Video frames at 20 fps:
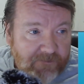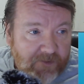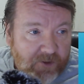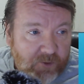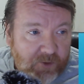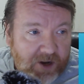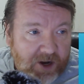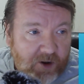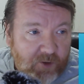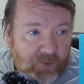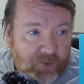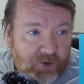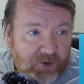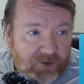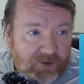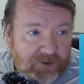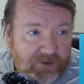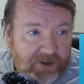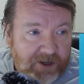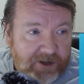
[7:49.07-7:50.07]
volt
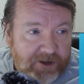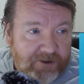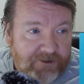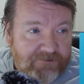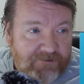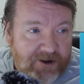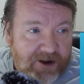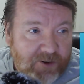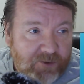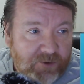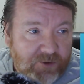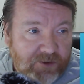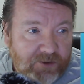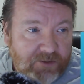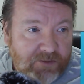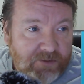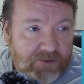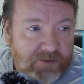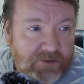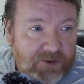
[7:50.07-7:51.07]
output and the ground
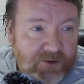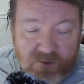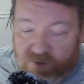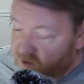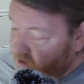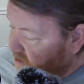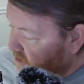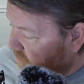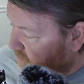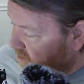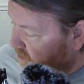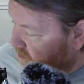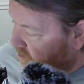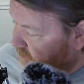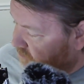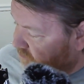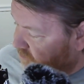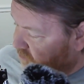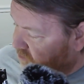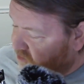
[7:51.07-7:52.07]
coming
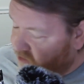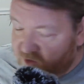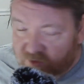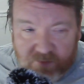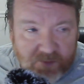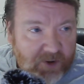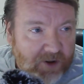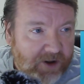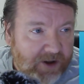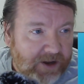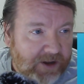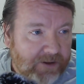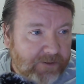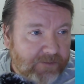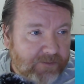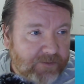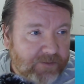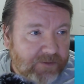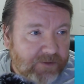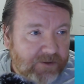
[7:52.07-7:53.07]
across to my
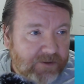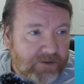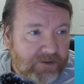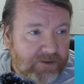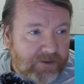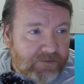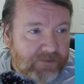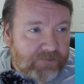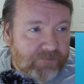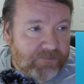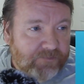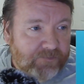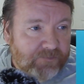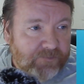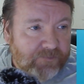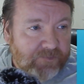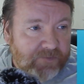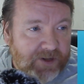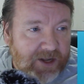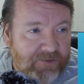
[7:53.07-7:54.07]

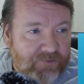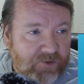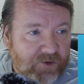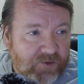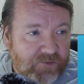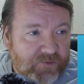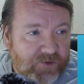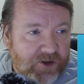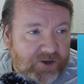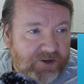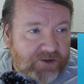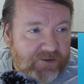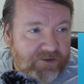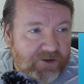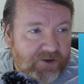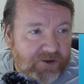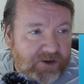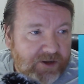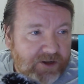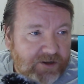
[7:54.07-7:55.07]
level converter
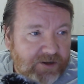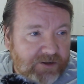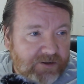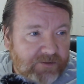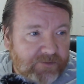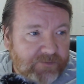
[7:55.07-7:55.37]
circuit,